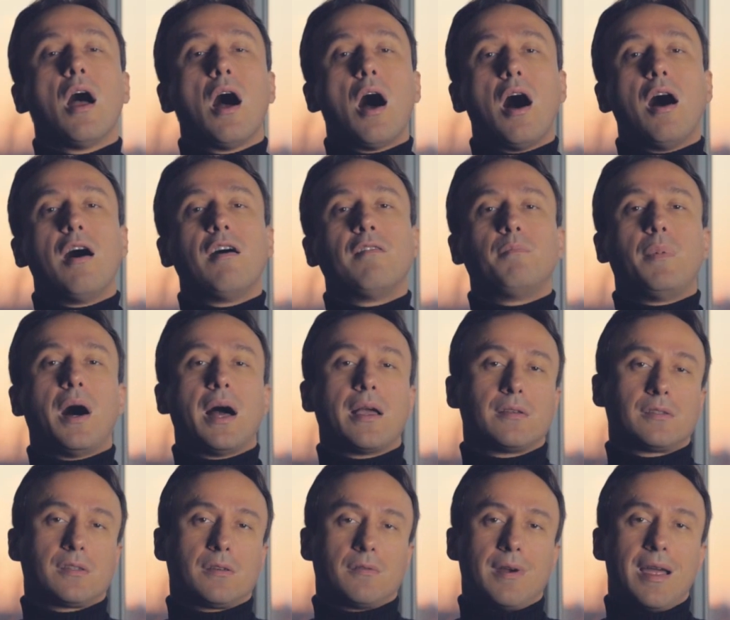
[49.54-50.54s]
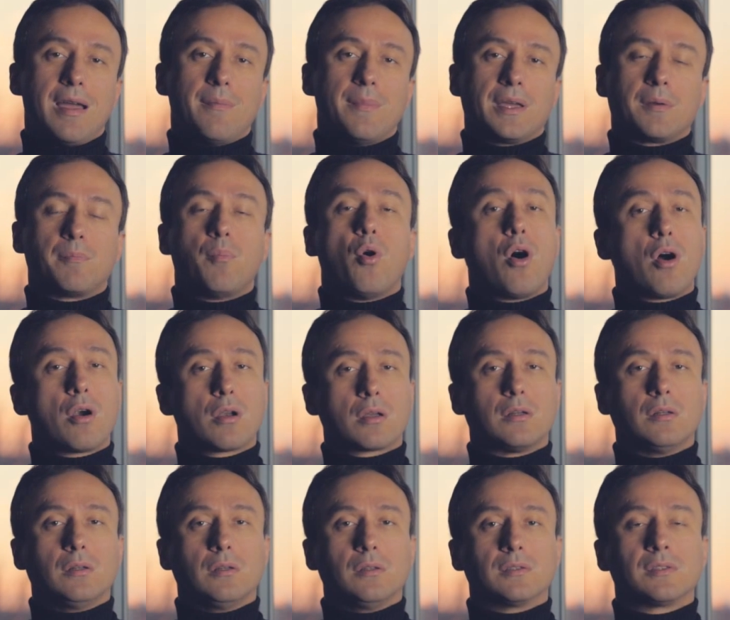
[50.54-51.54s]
of bioceramic
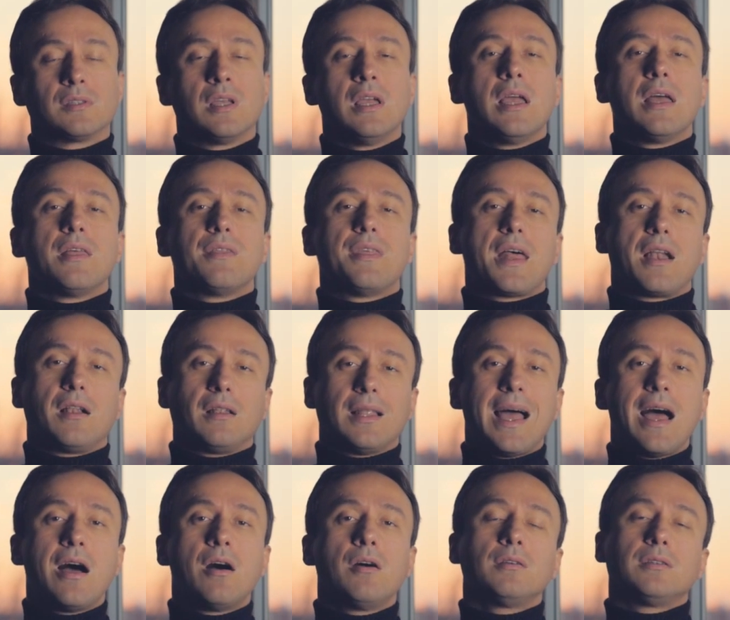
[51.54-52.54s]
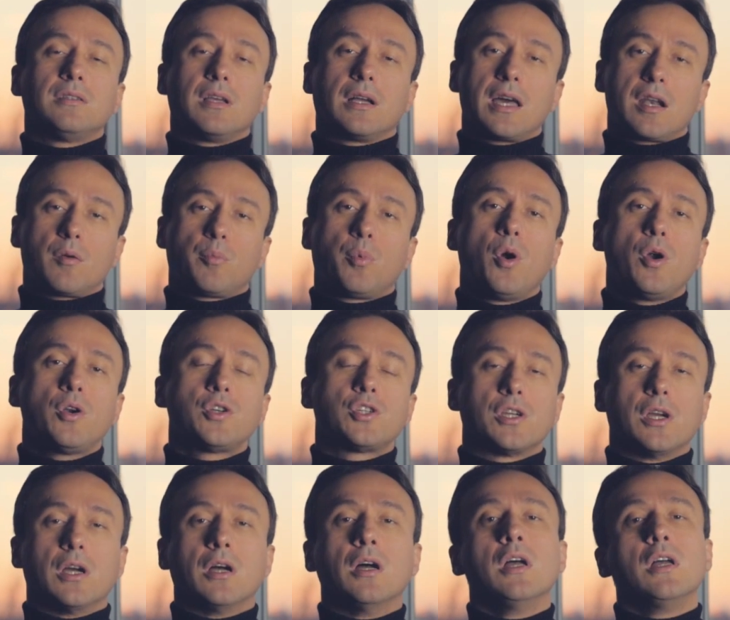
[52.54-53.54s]
particles that allow the
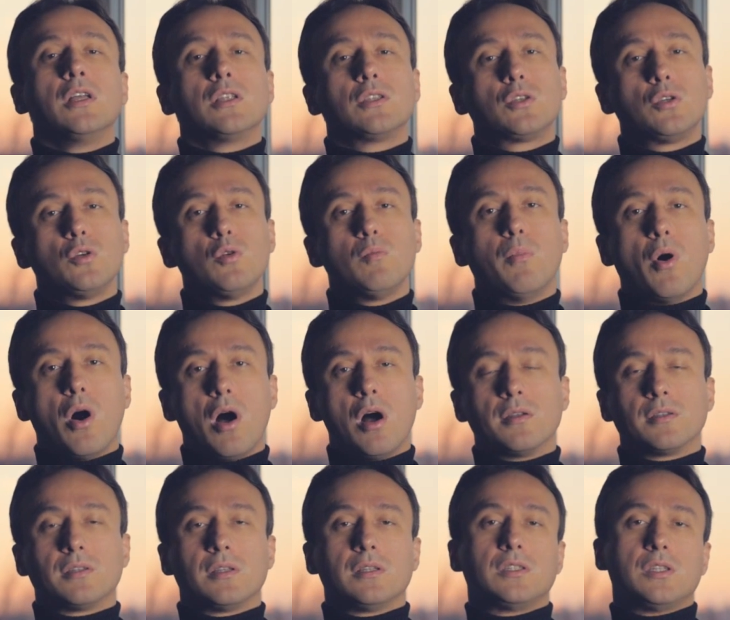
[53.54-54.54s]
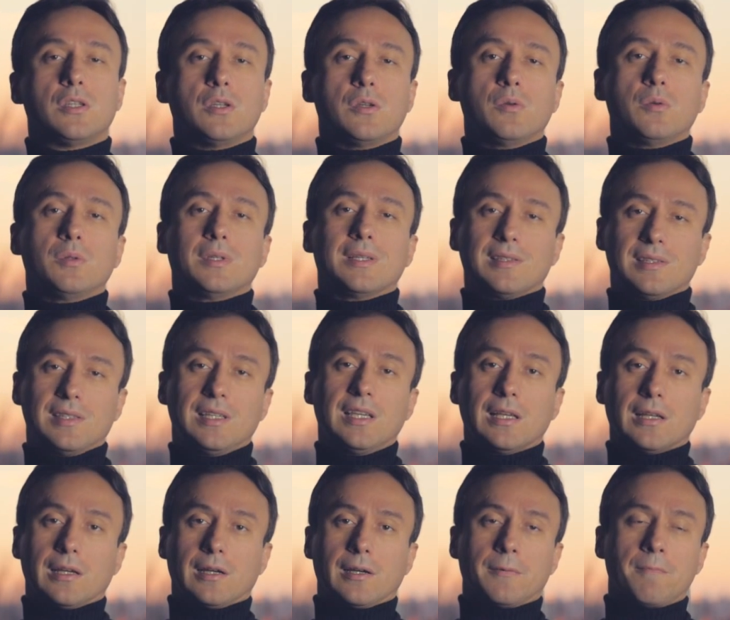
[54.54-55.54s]
gutta-percha to bond to the
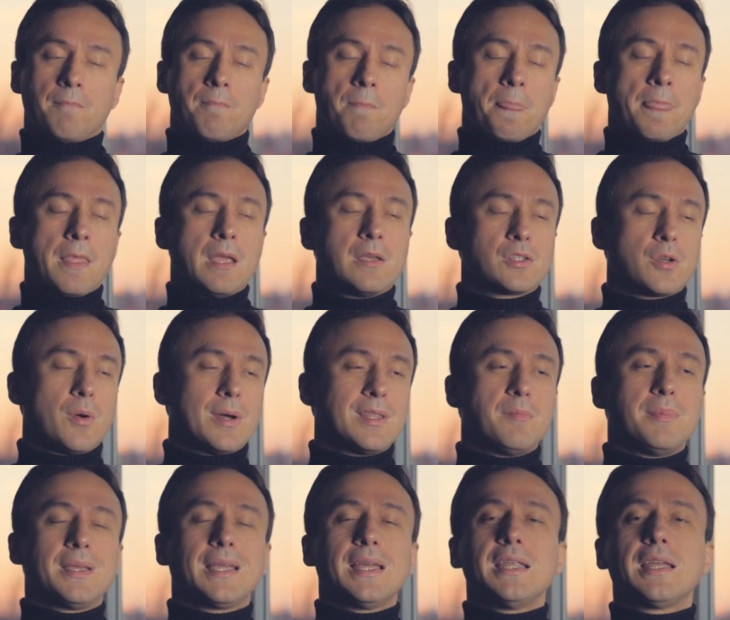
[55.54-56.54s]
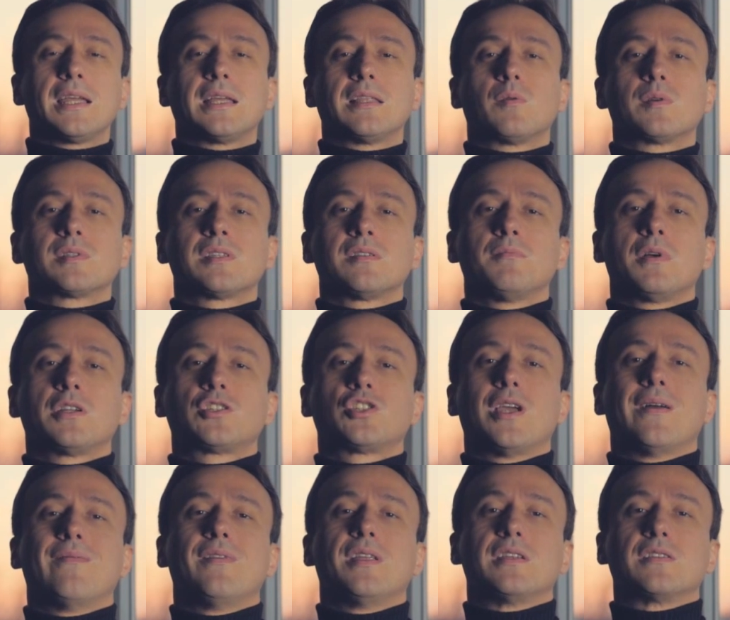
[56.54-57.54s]
sealer. So at the beginning there wasn't much
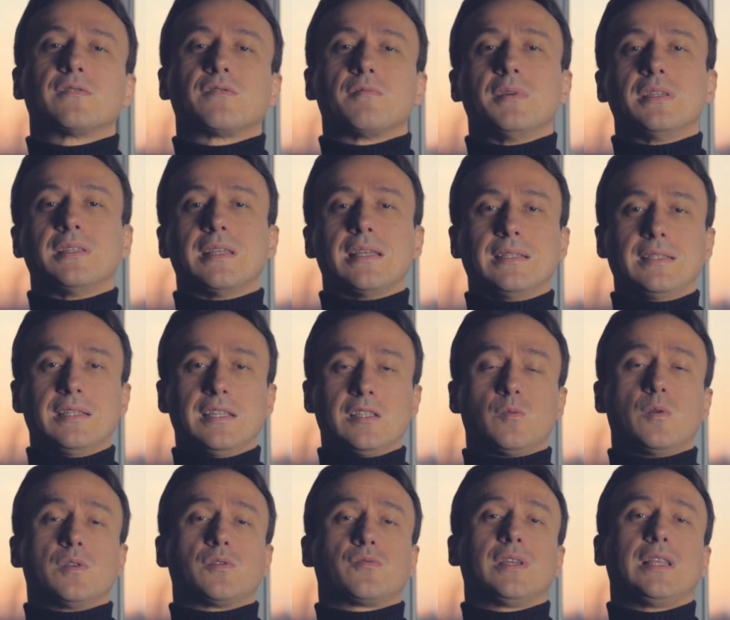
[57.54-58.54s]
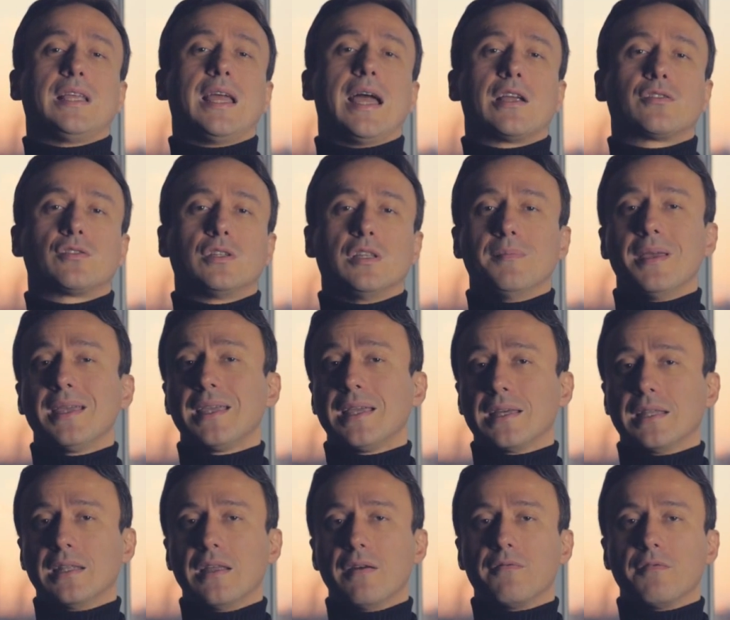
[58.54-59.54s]
evidence for me that this was really actually making
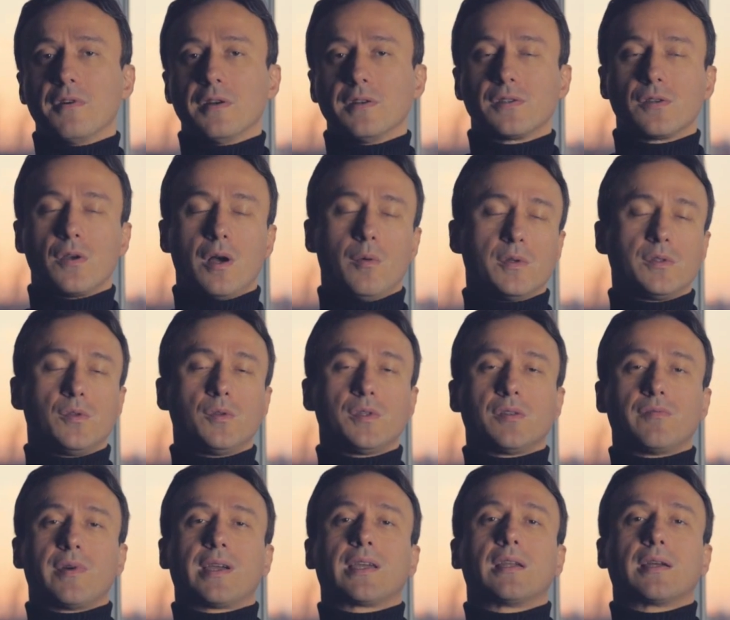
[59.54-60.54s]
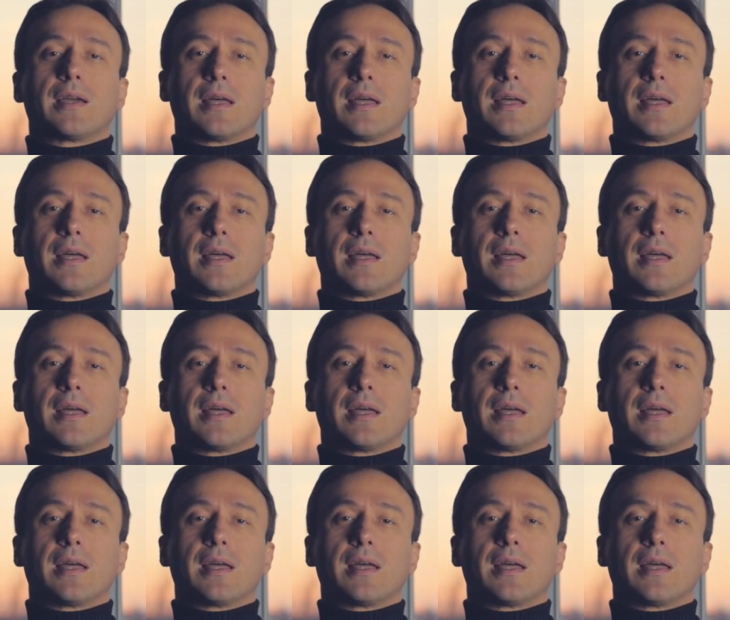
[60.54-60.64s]
a difference, so I was using regular